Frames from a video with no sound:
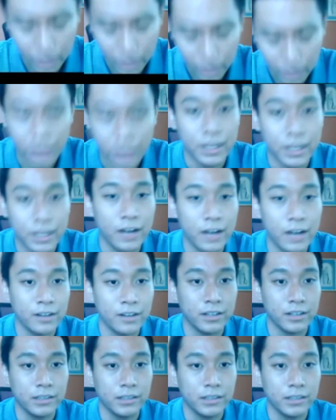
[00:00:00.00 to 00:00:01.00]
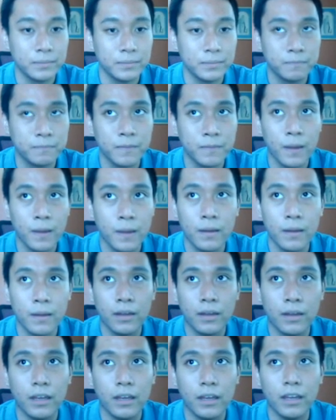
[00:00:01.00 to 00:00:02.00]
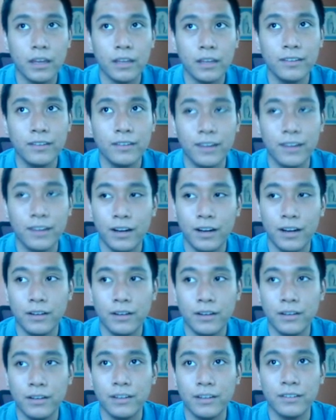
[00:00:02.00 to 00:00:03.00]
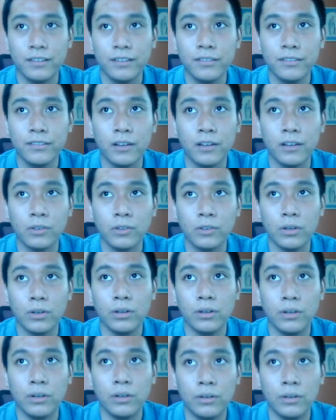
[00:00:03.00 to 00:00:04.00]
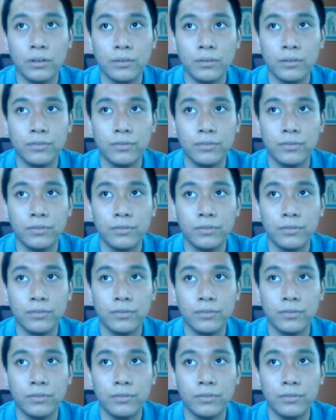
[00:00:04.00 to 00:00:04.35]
an area, and this area is not of